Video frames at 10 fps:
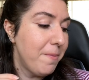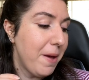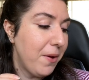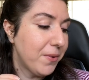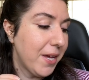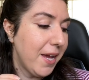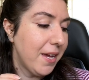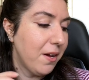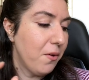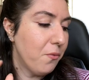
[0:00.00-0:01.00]
pound
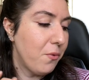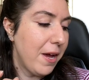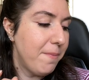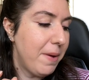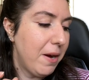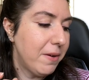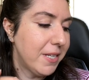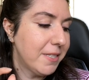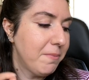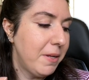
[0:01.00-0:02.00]
cake, red
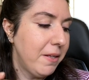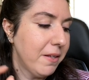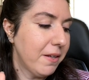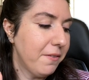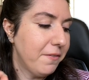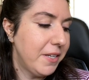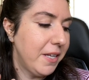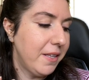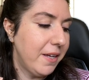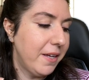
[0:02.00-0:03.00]
berries, milk,
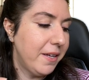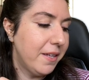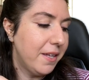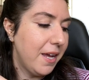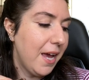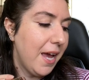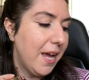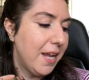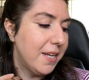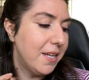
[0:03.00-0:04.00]
vanilla,
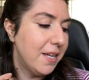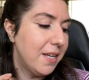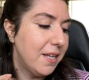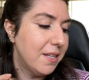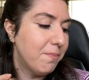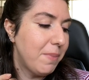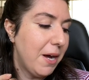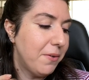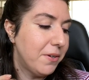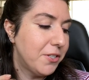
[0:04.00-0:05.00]
and
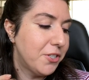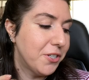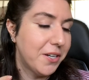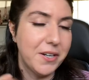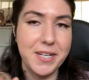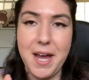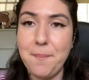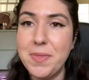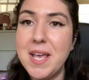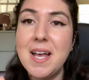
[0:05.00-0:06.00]
powdered sugar.
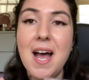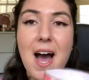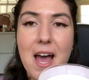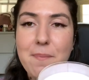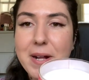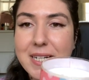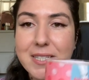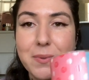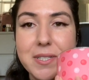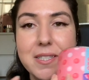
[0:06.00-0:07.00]
Yep, I picked
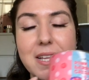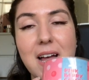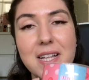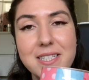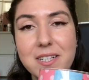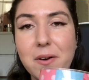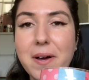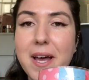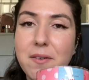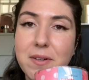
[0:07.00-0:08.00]
this one to go
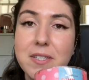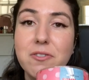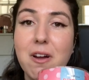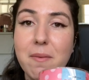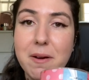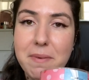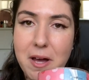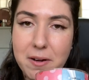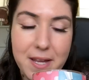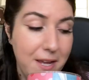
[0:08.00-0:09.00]
ahead with strawberry
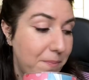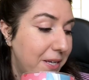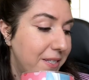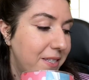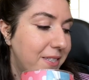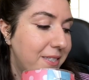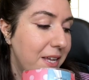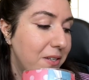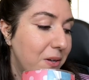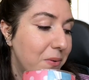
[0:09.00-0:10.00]
pound cake because the
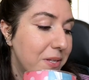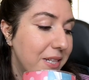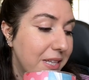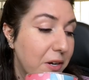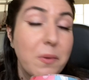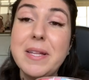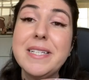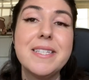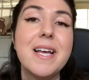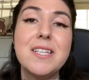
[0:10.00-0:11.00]
scent note literally
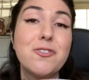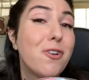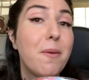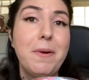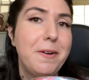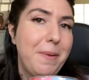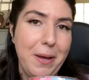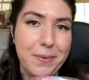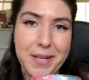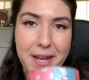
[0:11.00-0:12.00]
says strawberry
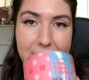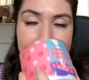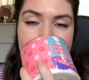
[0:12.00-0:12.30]
pound cake.